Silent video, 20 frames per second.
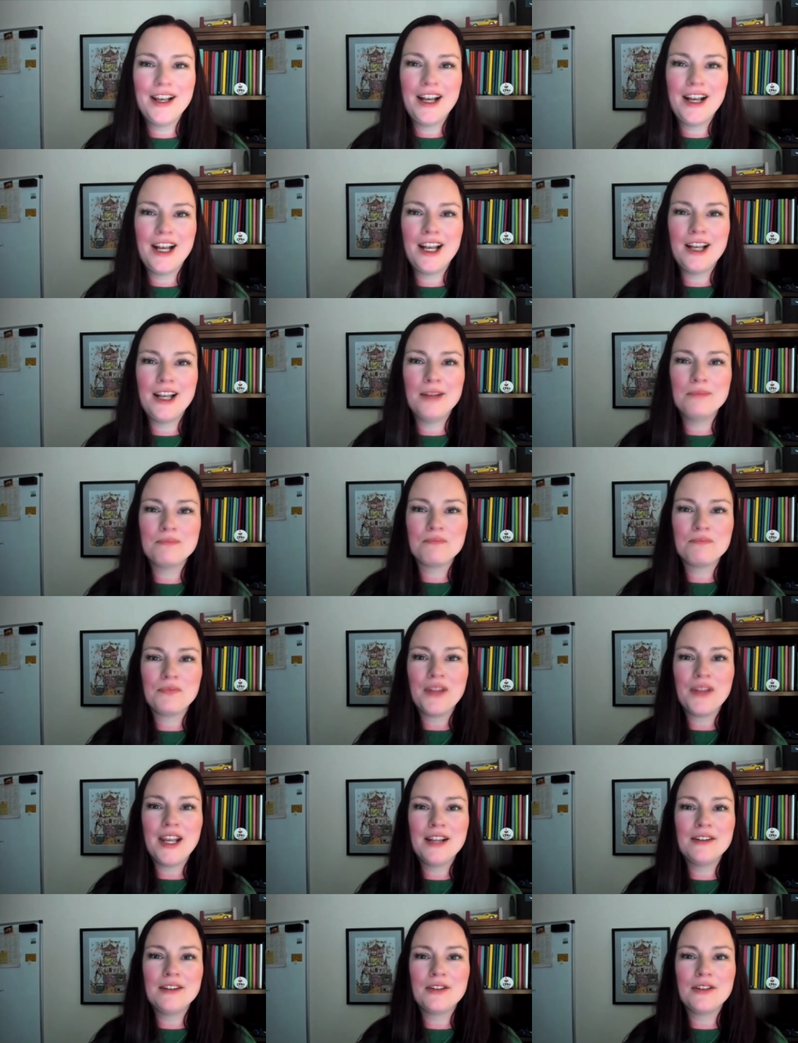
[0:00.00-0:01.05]
And
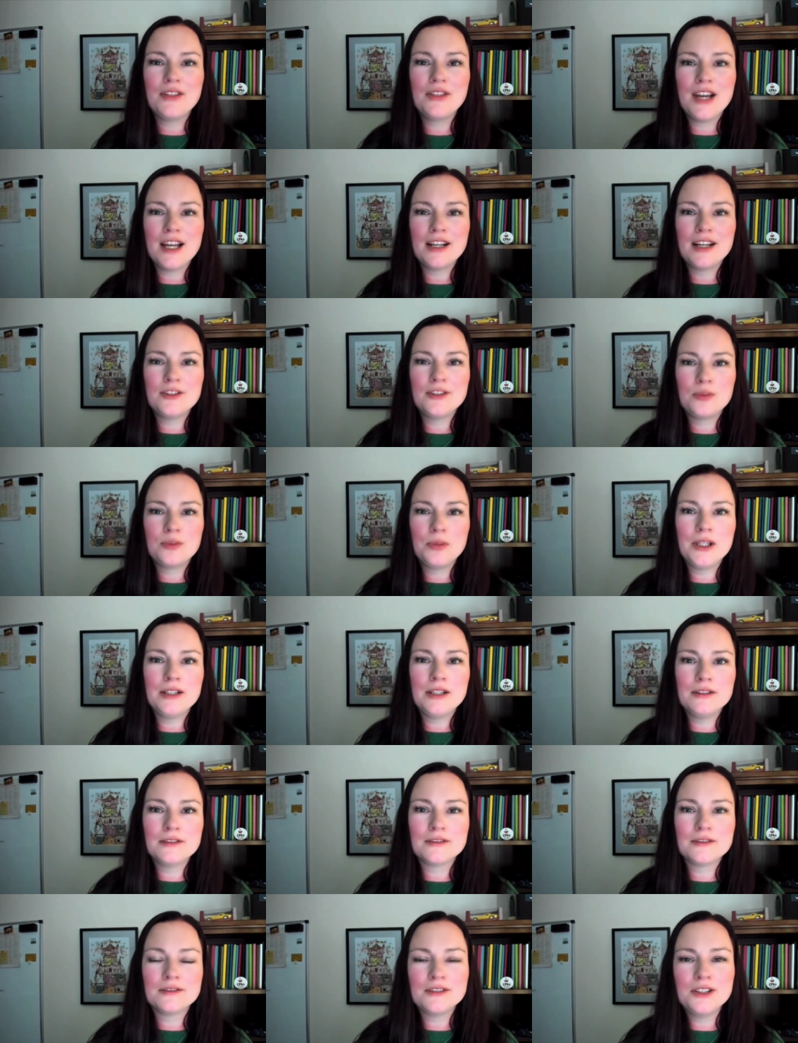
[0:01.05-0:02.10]
that has
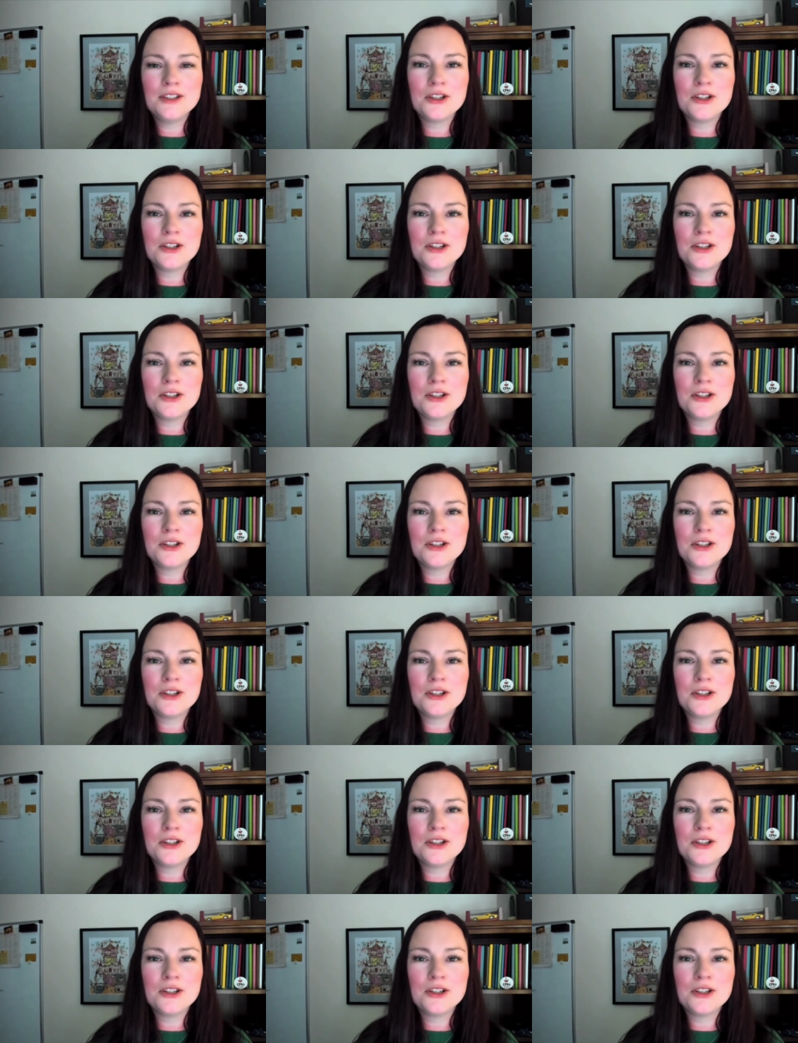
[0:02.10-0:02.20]
been,